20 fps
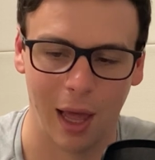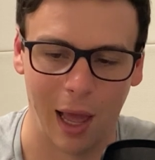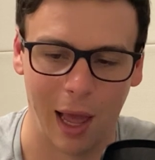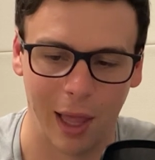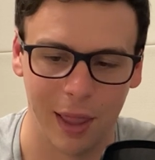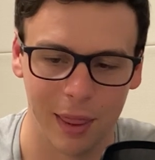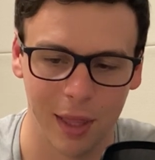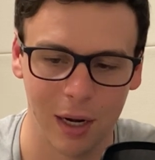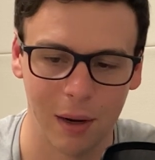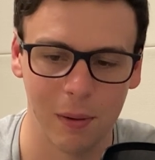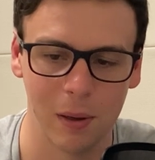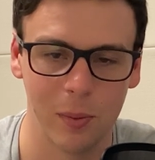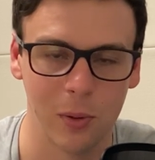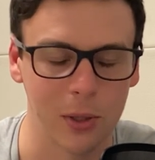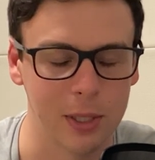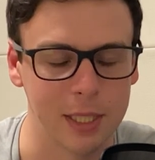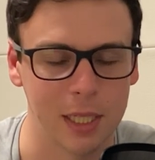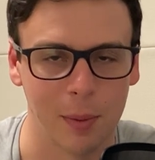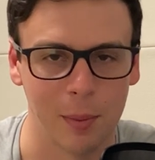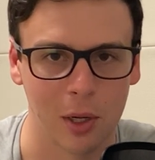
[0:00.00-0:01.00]
And then I'm gonna
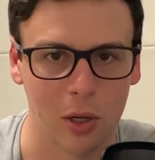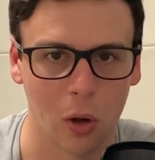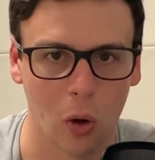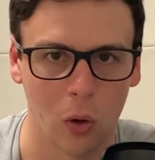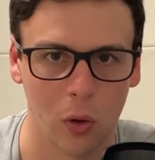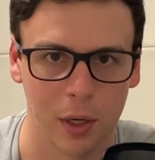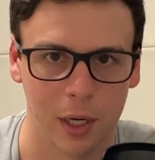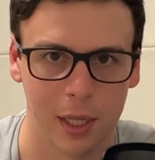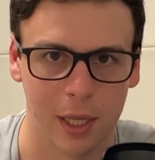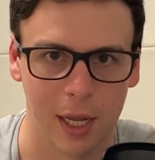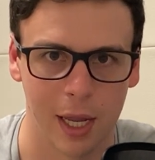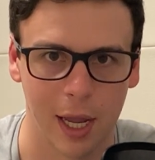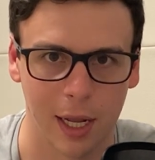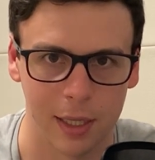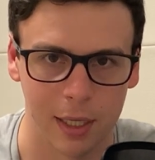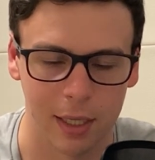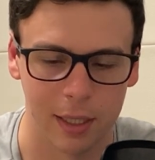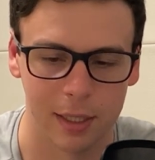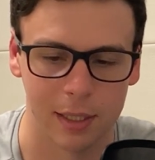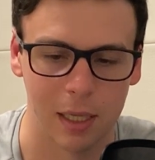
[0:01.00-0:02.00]
put a semicolon at the
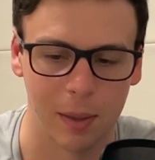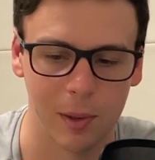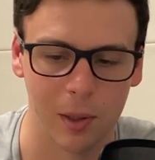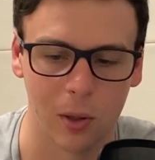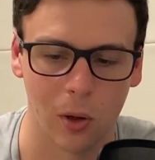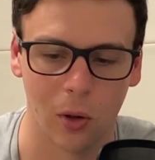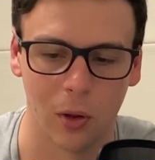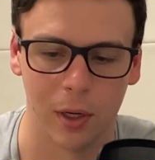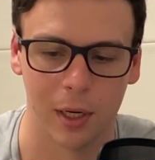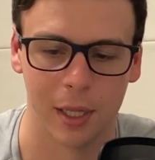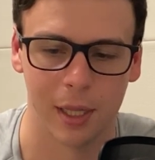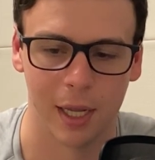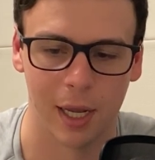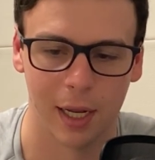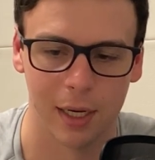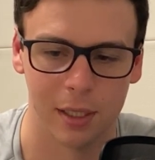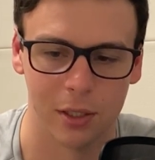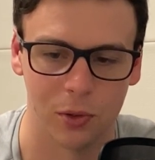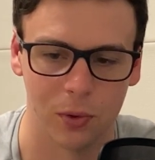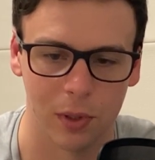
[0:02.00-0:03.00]
end. Now the semicolon at
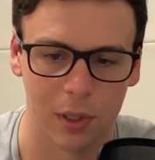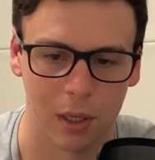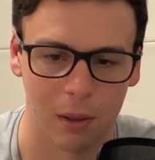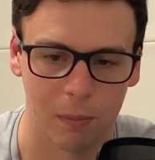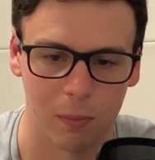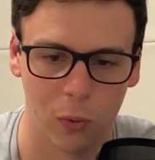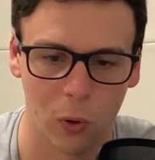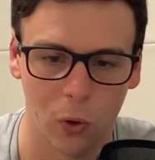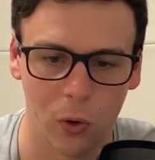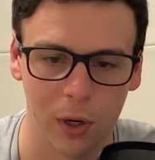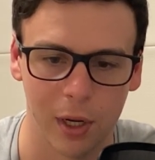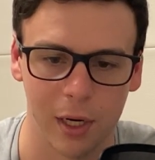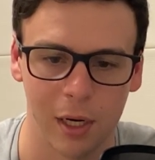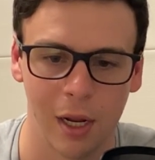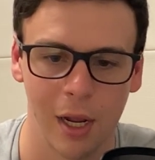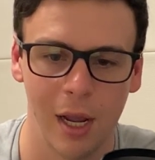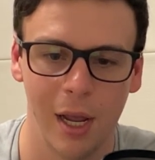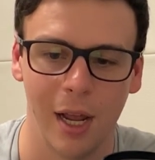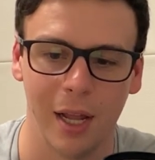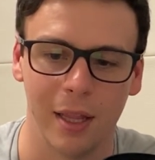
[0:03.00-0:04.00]
the end is really
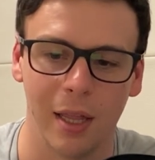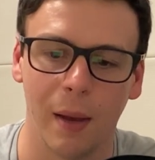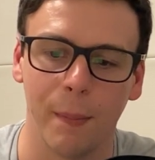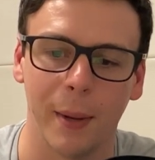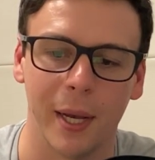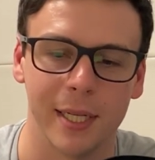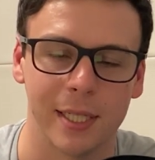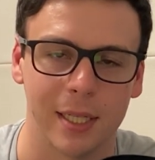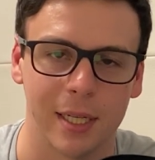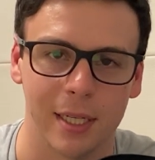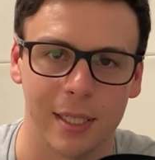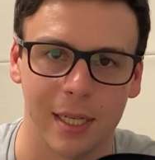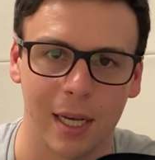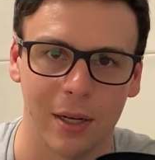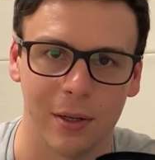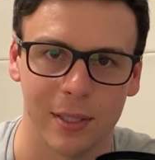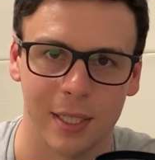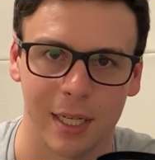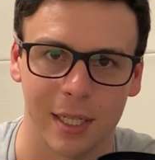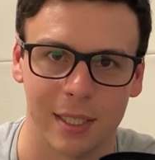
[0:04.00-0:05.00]
important. That basically
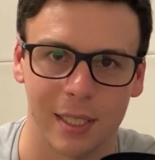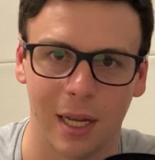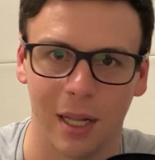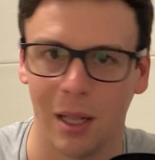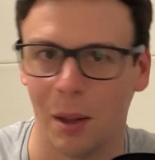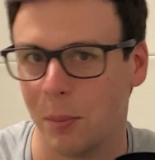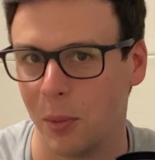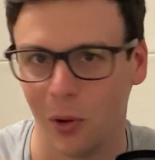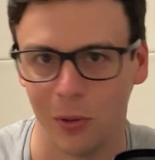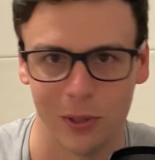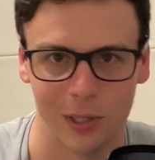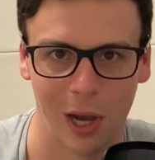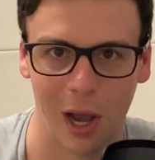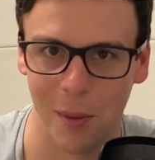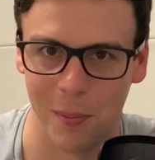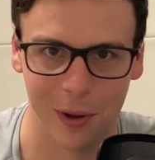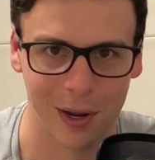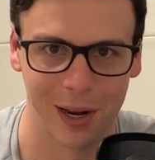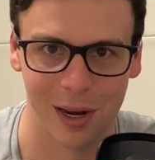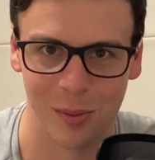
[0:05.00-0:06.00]
tells Excel I'm not
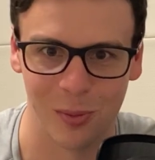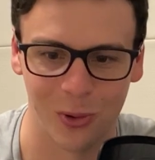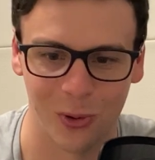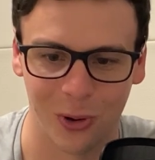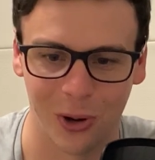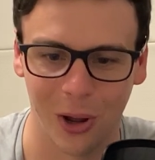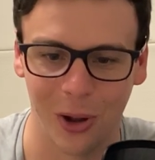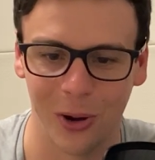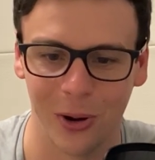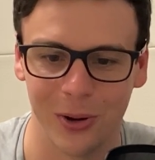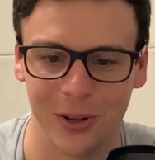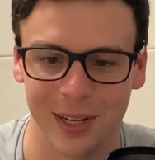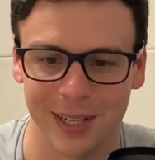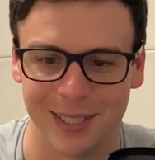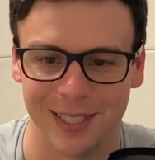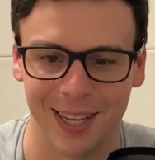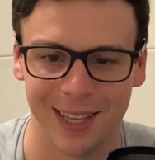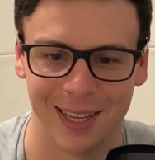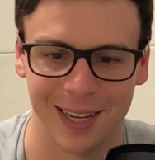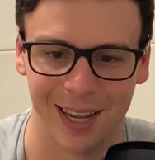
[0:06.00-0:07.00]
typing any more code,
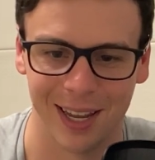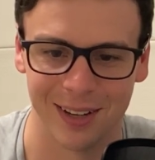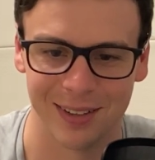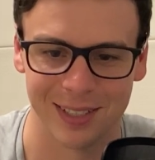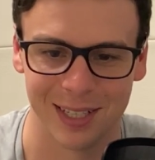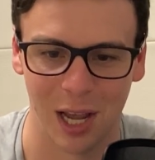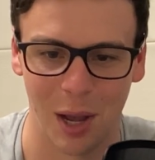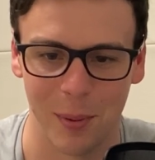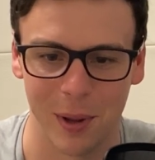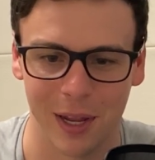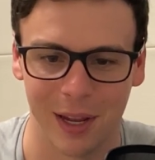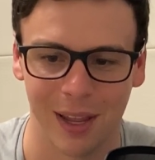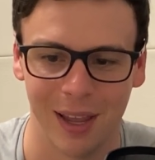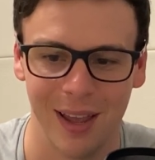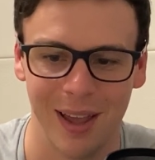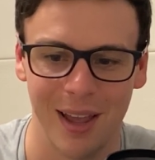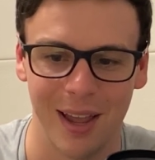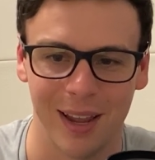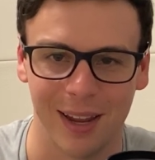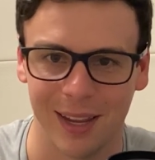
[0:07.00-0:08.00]
there's nothing else coming.
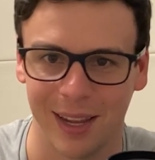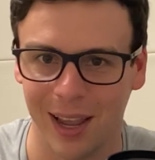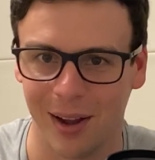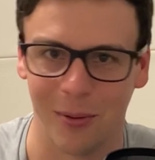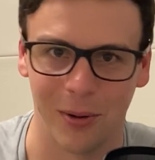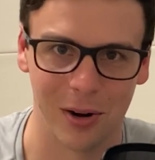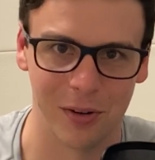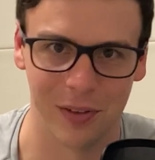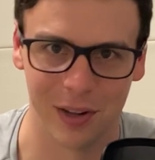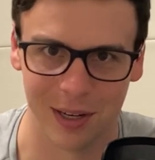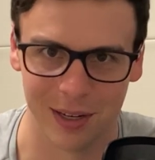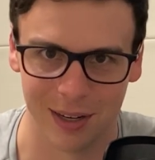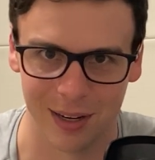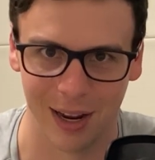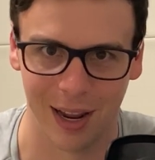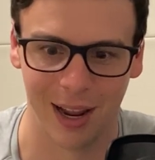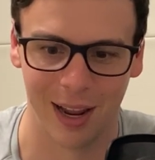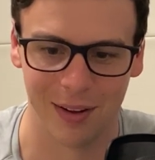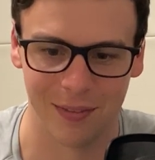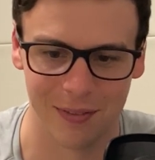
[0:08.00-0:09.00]
Get rid of it
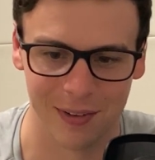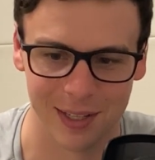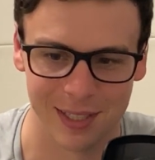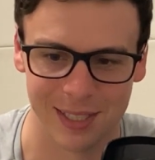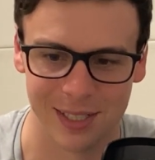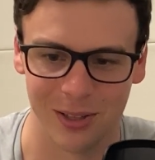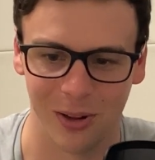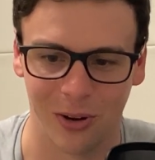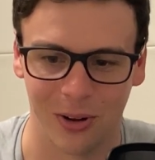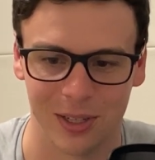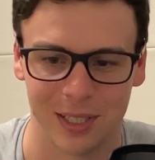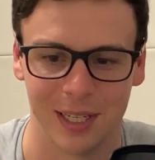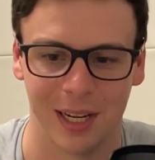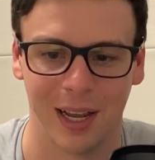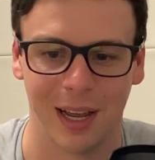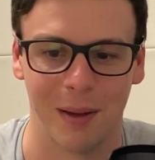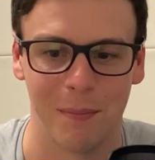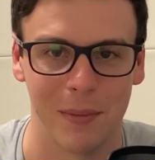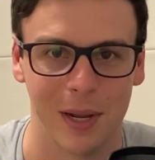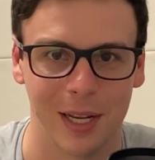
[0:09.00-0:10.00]
if it's not
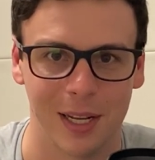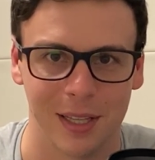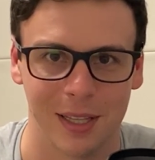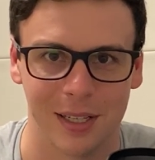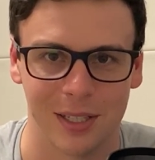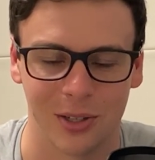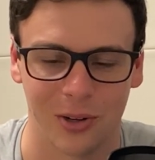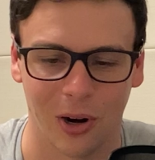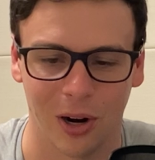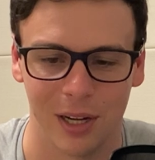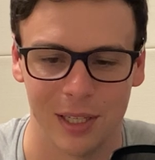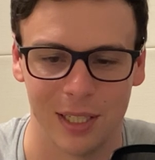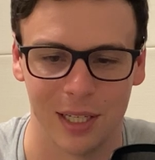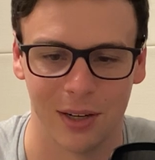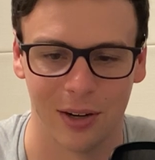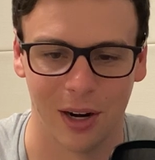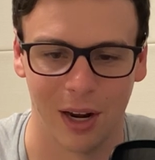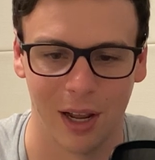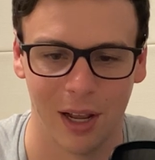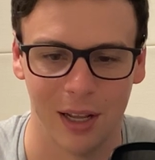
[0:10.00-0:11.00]
uh, meeting this
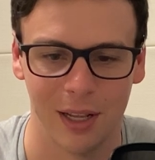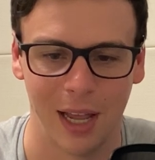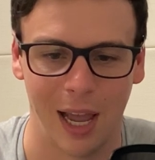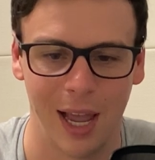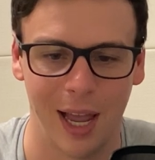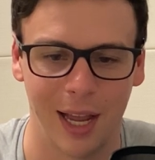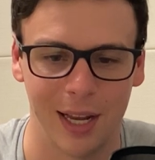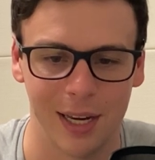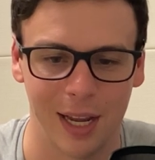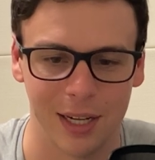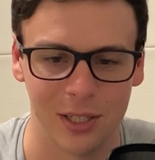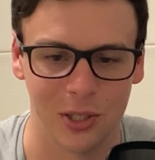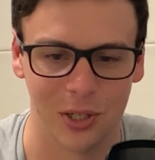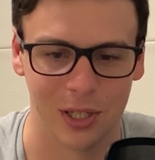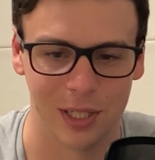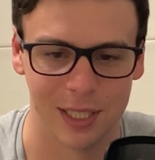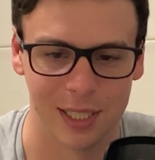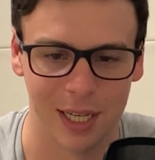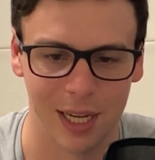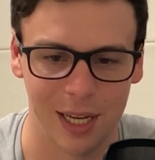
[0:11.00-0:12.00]
criteria. And as
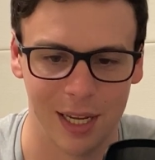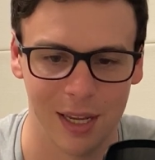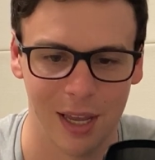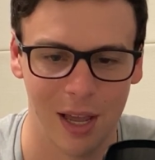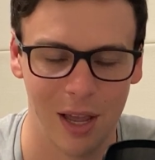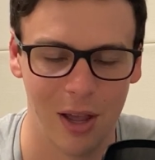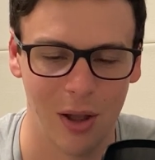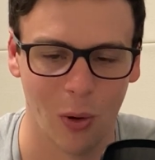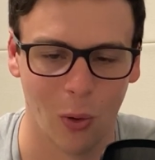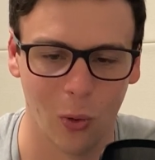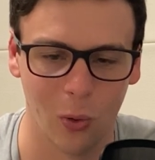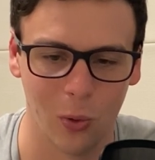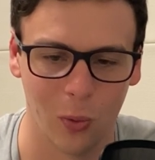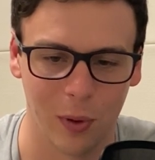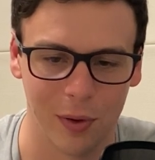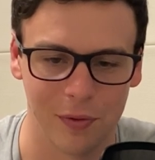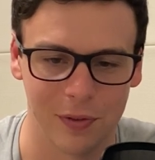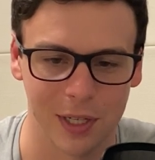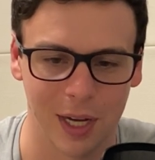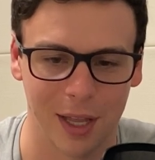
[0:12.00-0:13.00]
you can see, all
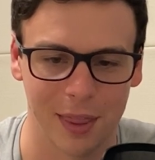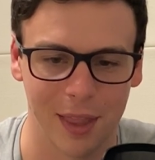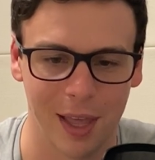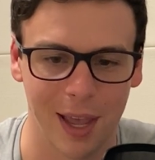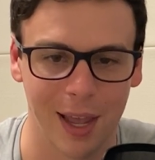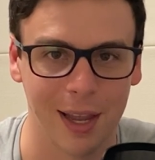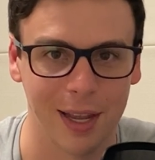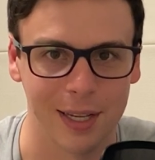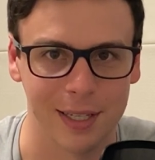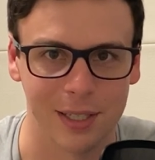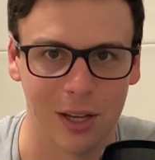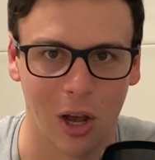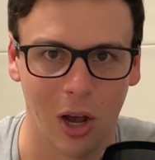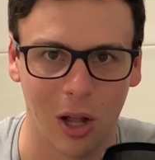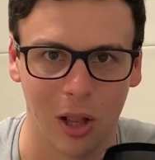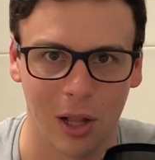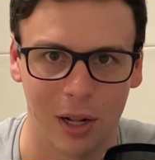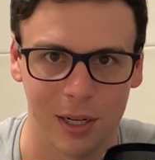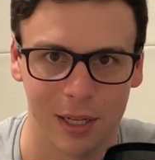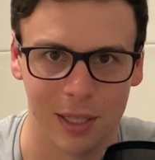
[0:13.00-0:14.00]
we've done there is
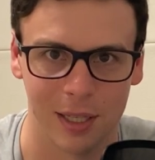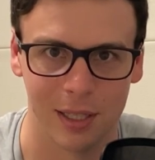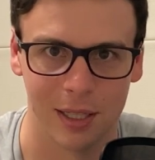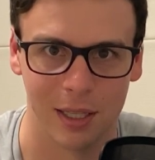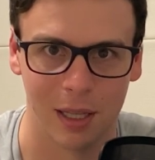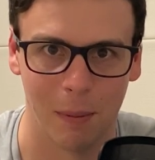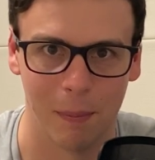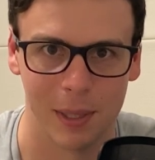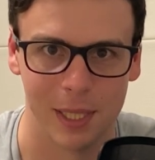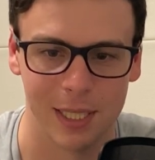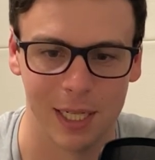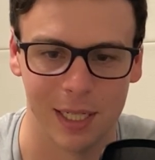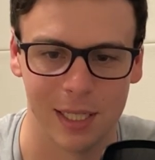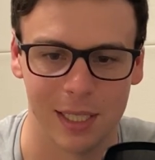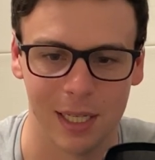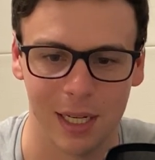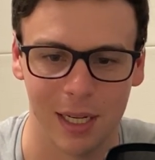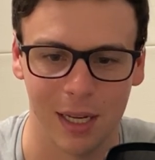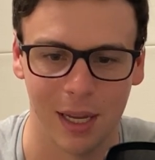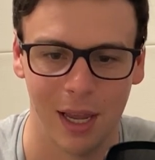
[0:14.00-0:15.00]
highlighted that the number
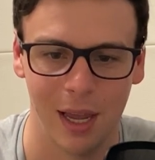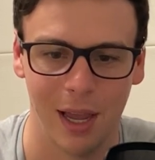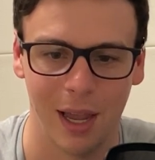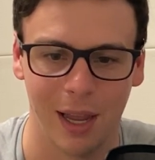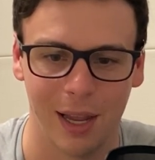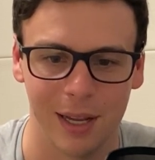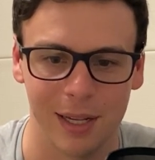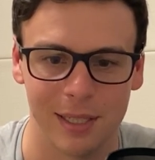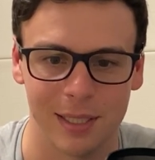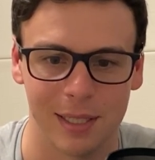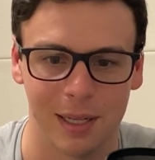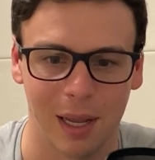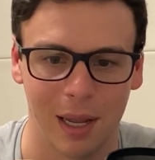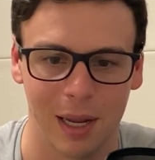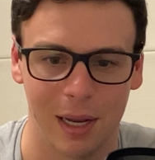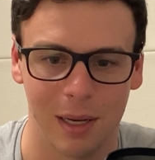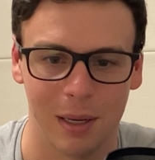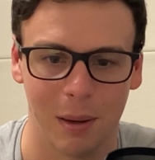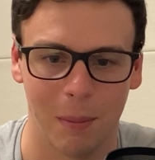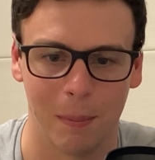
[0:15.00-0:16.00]
60 is
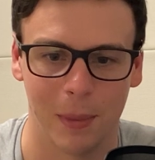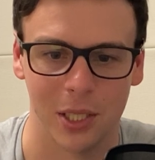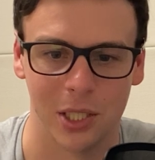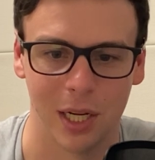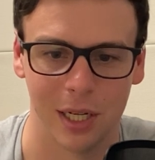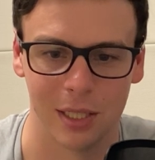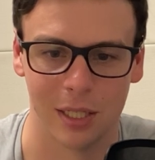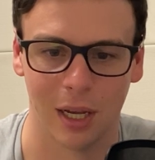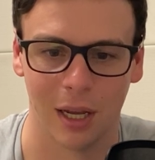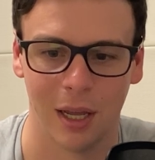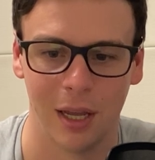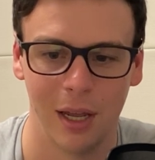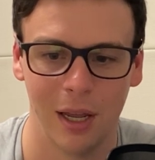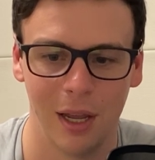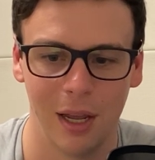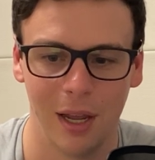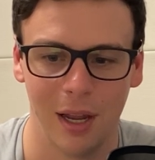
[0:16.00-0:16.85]
in magenta.